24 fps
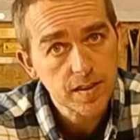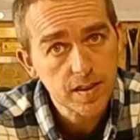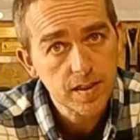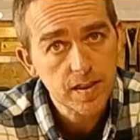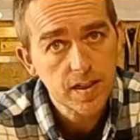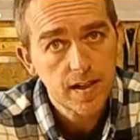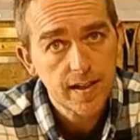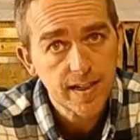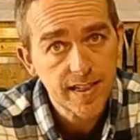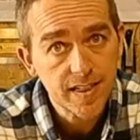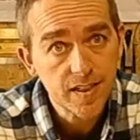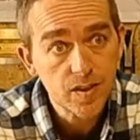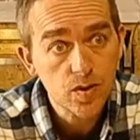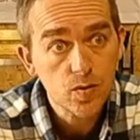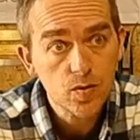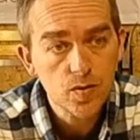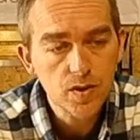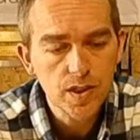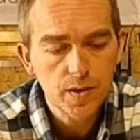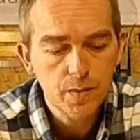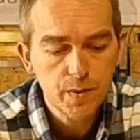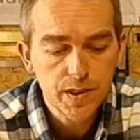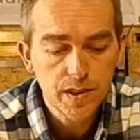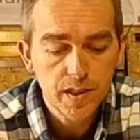cut design is
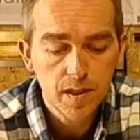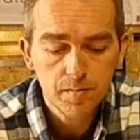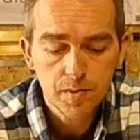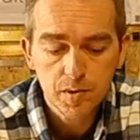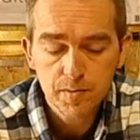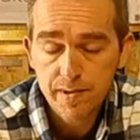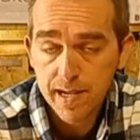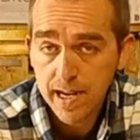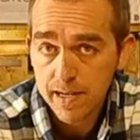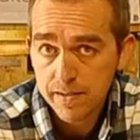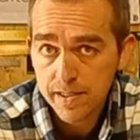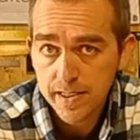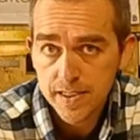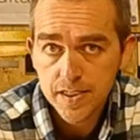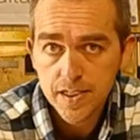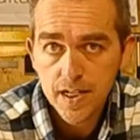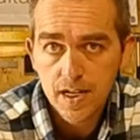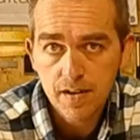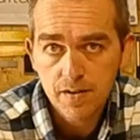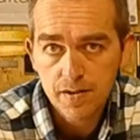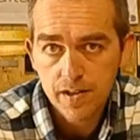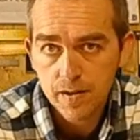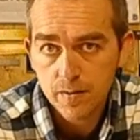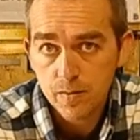also a double bound
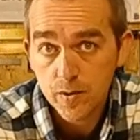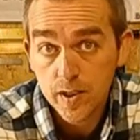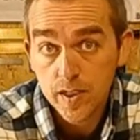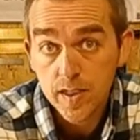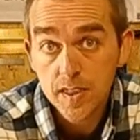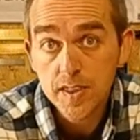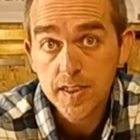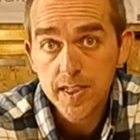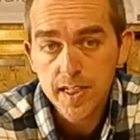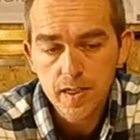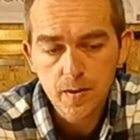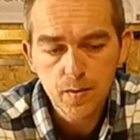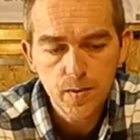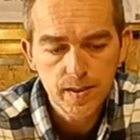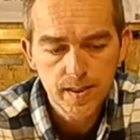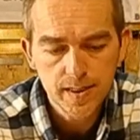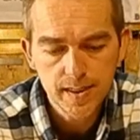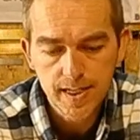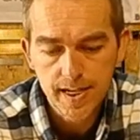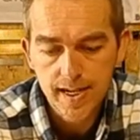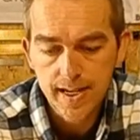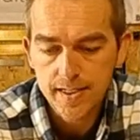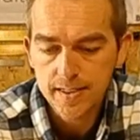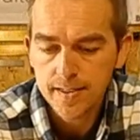guitar and I want to stick
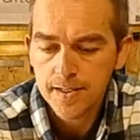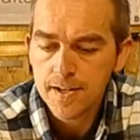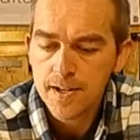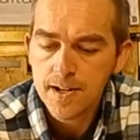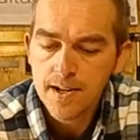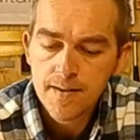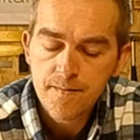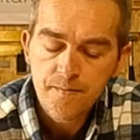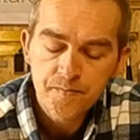with that.